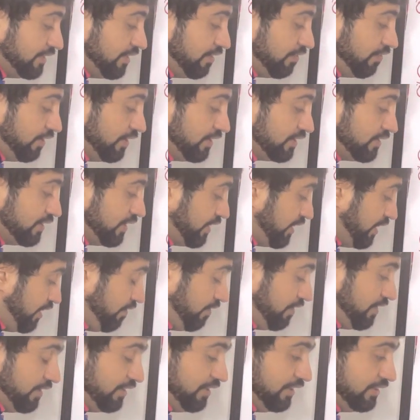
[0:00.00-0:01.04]
the first thing
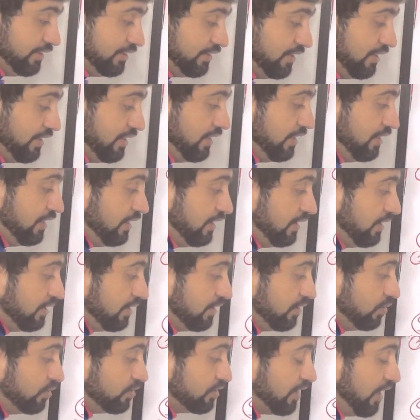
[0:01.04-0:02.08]
after this.
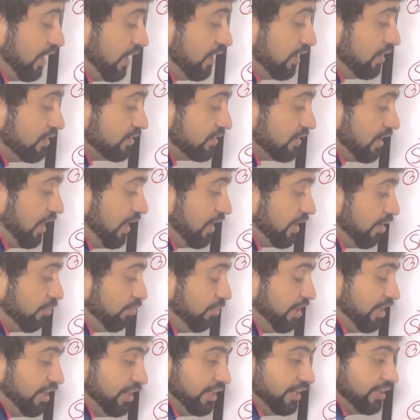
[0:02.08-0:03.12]
You start
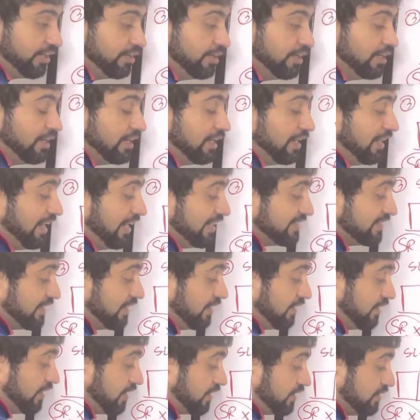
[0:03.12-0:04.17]
updating lesson
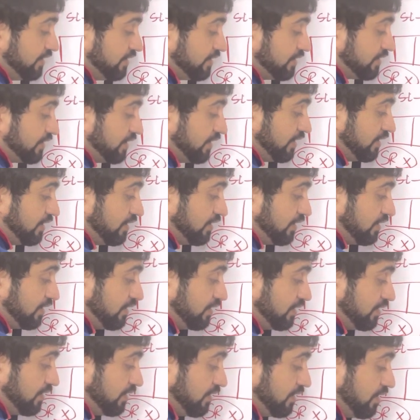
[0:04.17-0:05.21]
learned register,
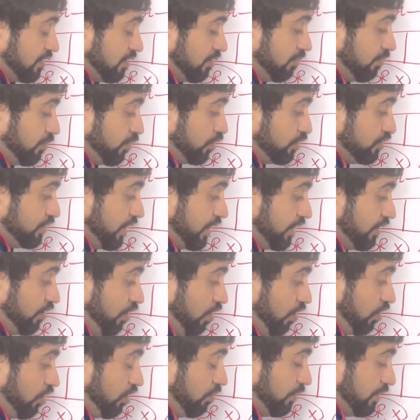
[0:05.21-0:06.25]
project
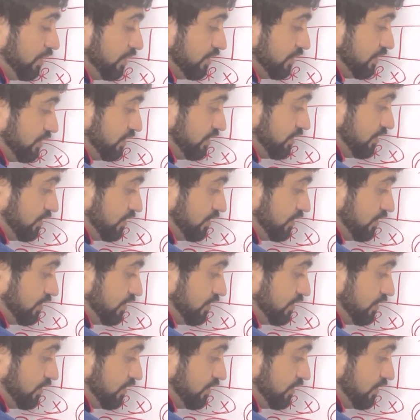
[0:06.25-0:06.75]
documents.